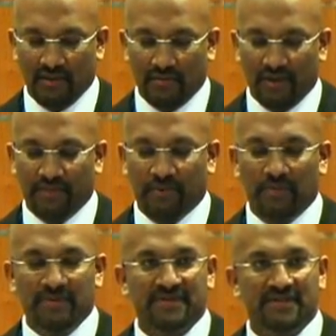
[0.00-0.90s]
What the
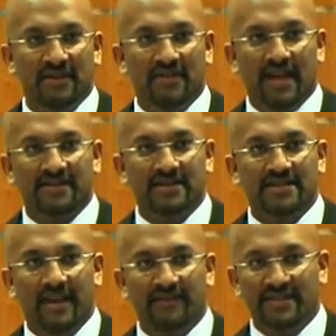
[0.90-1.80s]
problems of
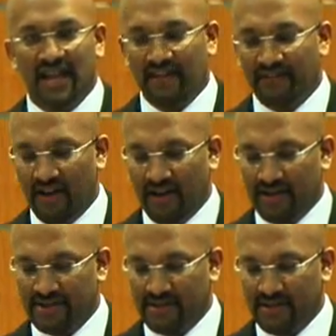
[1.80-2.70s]
2007 have
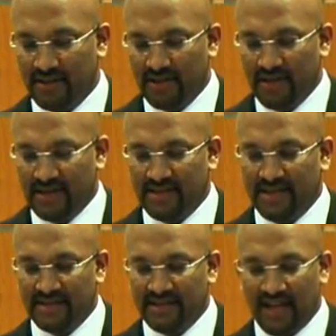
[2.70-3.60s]
highlighted is that
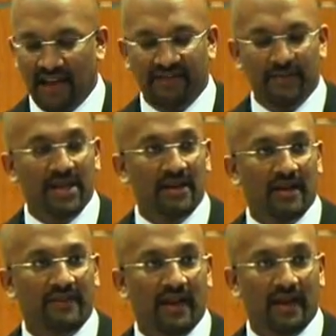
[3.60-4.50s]
it doesn't have to be
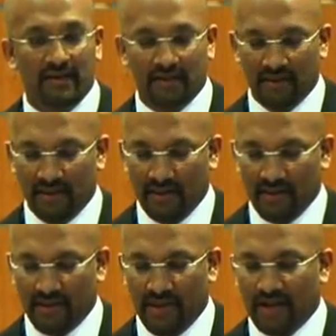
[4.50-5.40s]
like that.
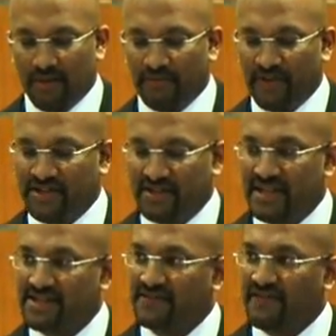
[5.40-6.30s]
The medical profession
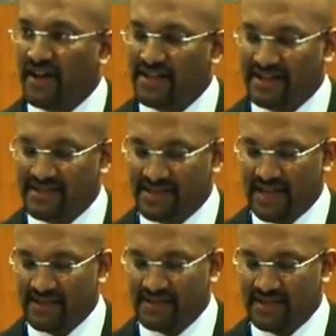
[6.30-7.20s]
needs to find a
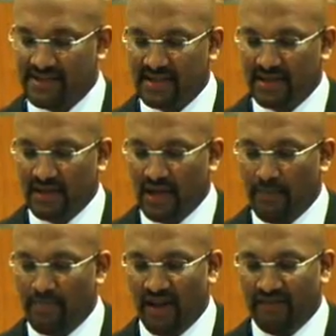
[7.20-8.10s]
consensus
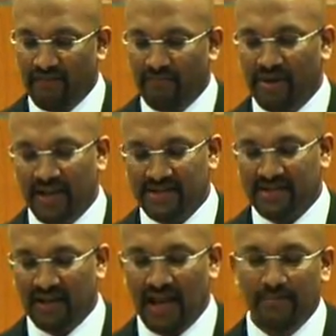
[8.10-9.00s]
above
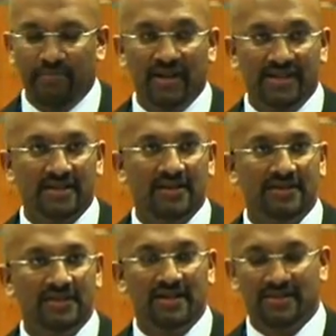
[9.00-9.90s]
personal and political
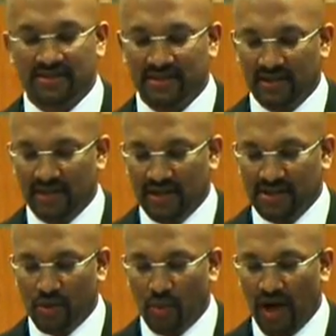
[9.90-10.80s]
agendas
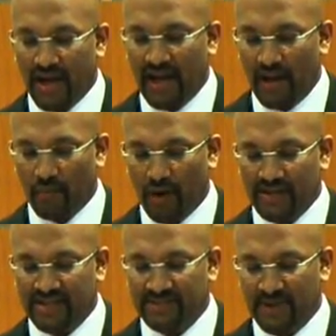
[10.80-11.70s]
to work out why
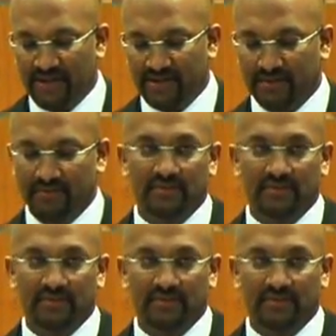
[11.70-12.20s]
it is special.